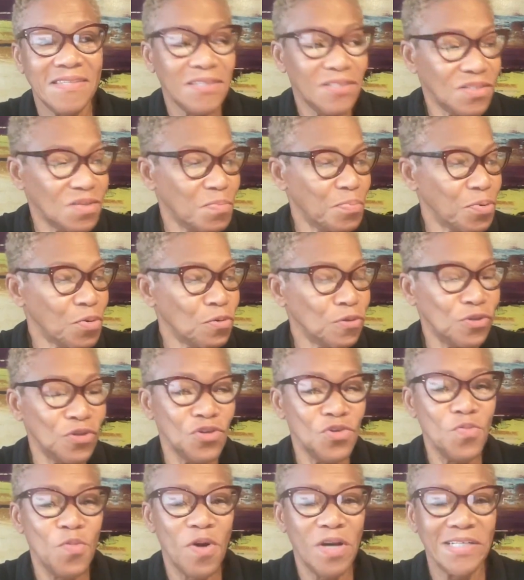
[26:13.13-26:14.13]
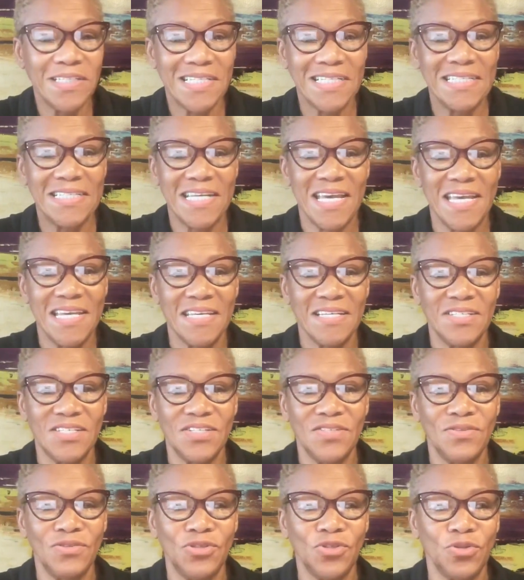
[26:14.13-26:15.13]
this the person you want to take
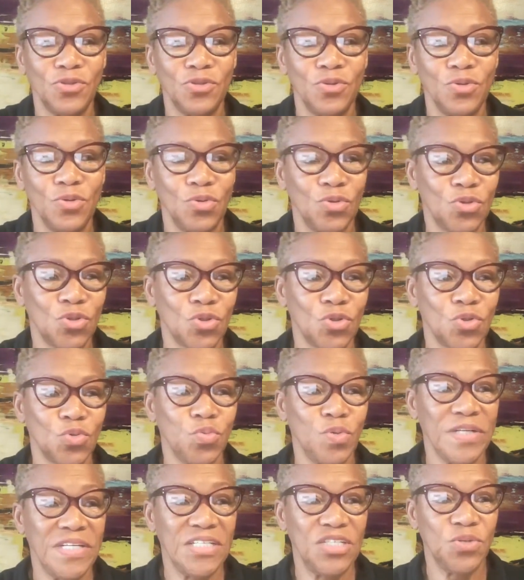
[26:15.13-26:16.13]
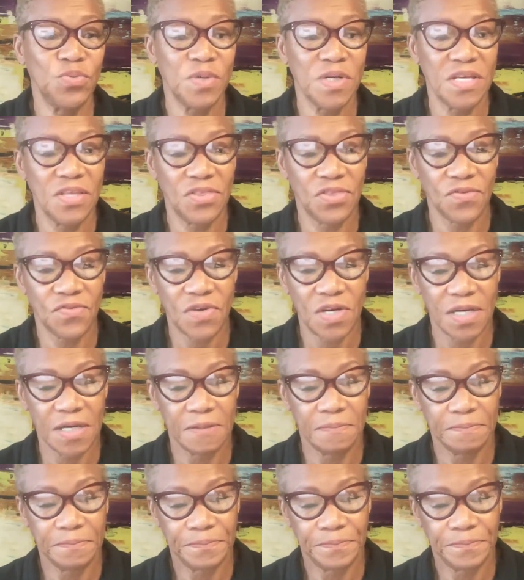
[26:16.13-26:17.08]
until 2023?